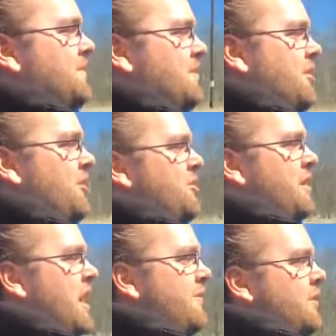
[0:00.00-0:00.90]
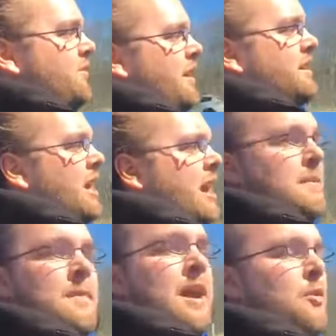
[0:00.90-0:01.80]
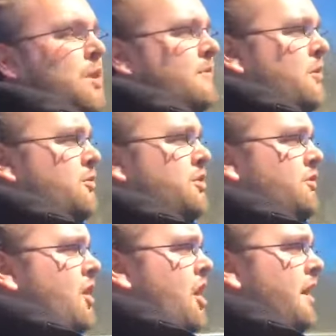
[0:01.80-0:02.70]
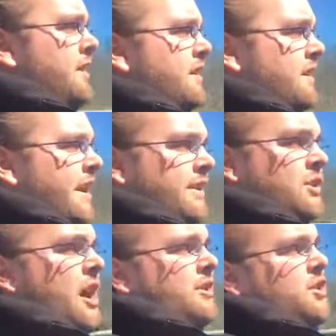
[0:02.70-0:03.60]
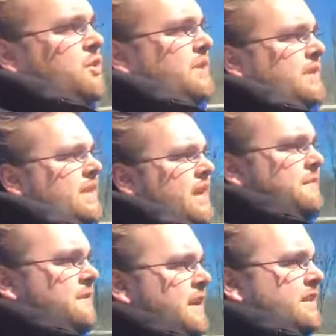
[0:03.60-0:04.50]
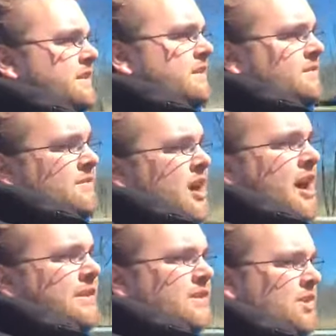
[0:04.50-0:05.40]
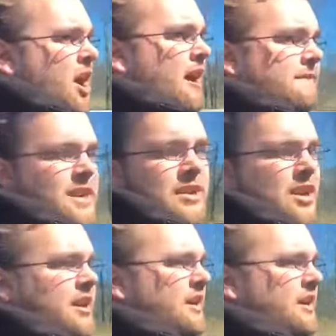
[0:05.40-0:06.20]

So you can have a great time no matter what road you're on. It's not too stiff and it's not soft either.